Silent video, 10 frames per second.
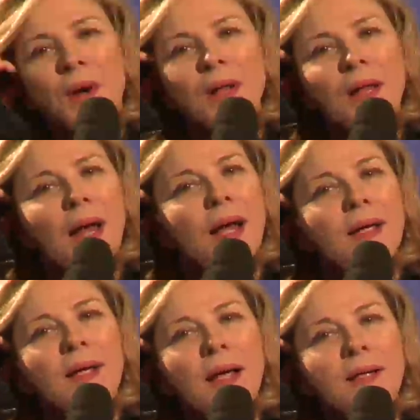Well,
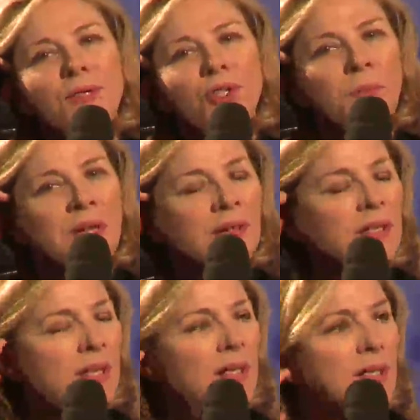do you mean in
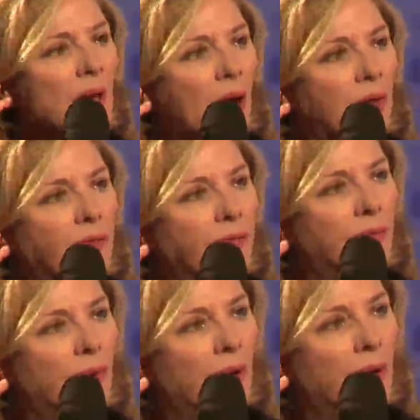the sense
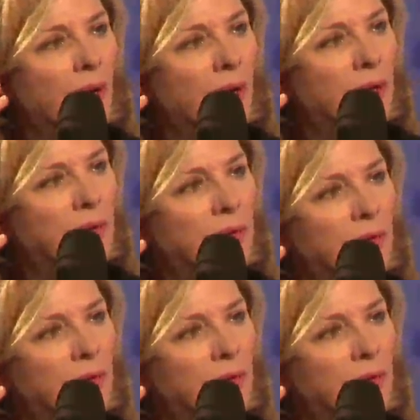of uh, not